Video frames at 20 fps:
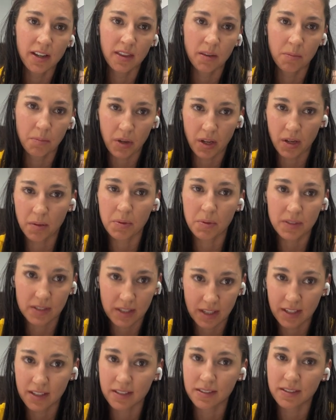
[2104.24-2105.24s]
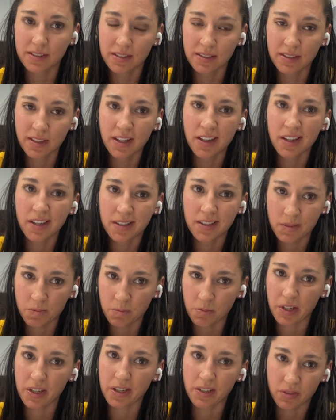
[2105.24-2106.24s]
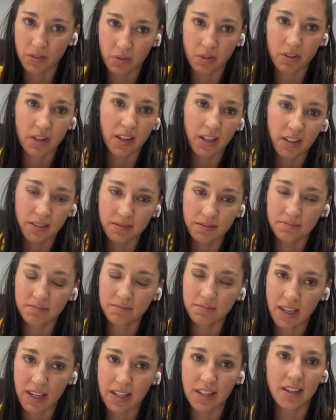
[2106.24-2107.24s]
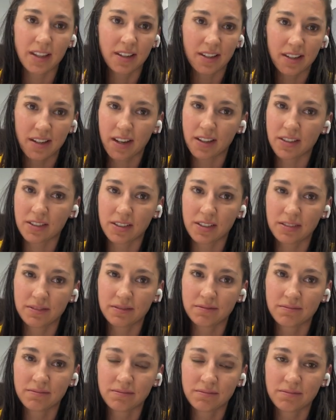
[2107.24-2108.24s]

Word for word: And the purpose is spreading joy, making connection.